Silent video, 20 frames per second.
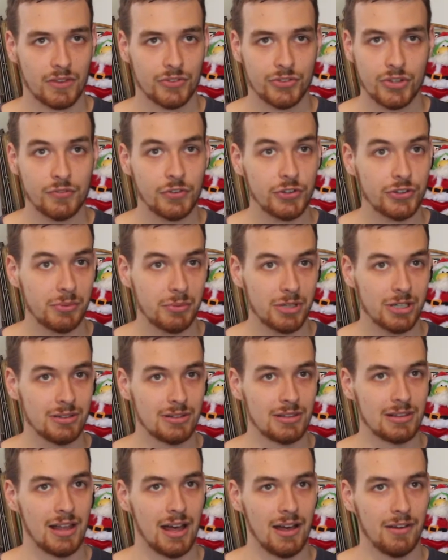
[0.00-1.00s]
So if you're someone who
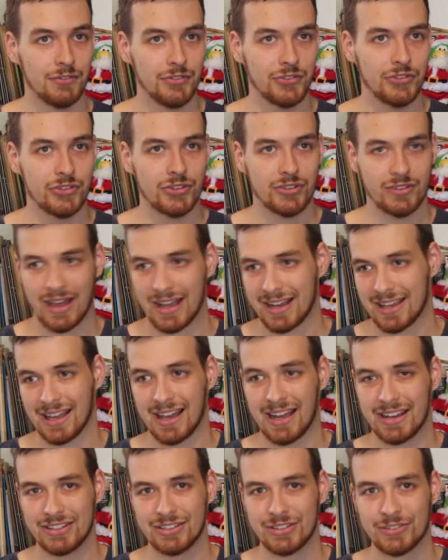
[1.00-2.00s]
loves that
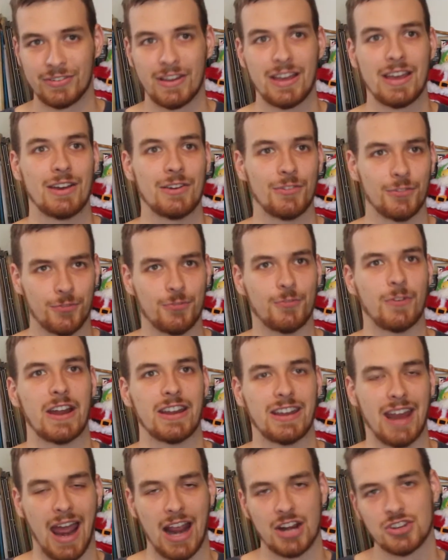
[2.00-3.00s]
kind of
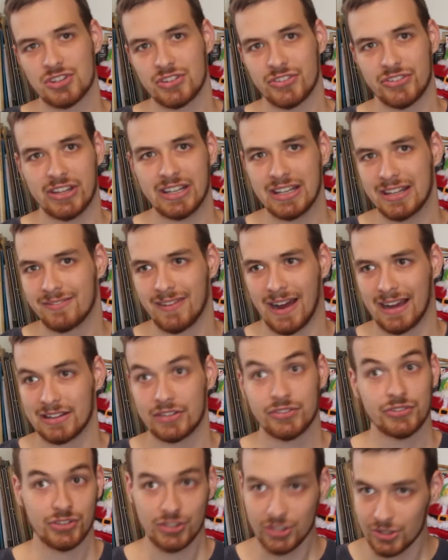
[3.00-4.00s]
fight action scene-y
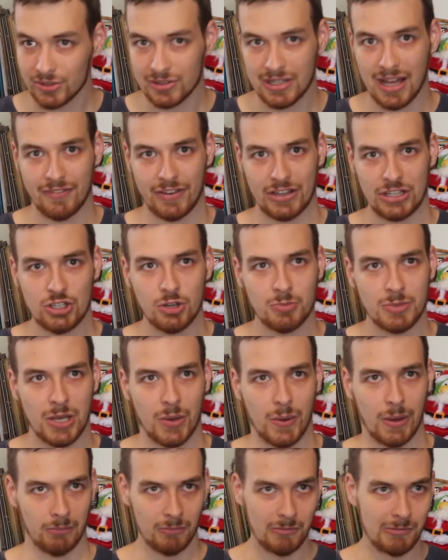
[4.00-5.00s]
violence, you'll love it. You'll be
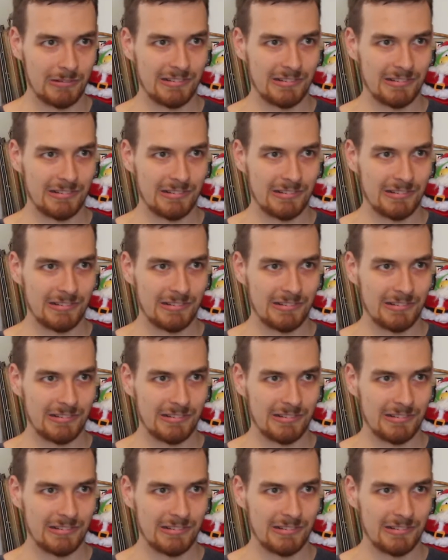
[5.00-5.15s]
going,